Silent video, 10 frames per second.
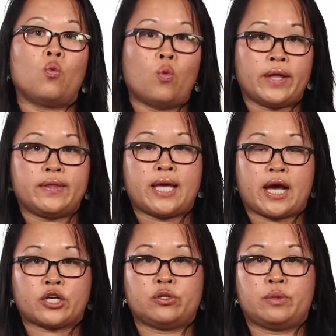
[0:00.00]
what the
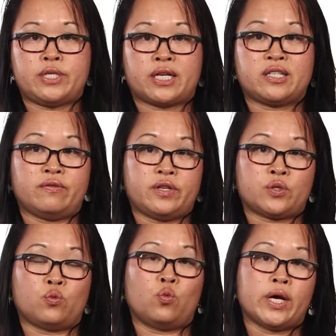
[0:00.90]
actual objective
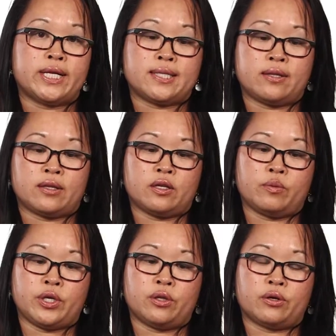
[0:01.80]
is. What is it that they'll
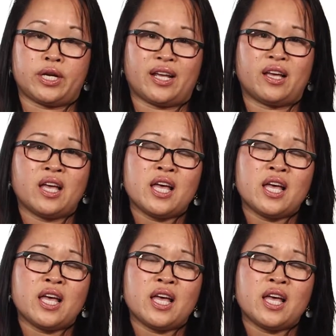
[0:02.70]
be learning?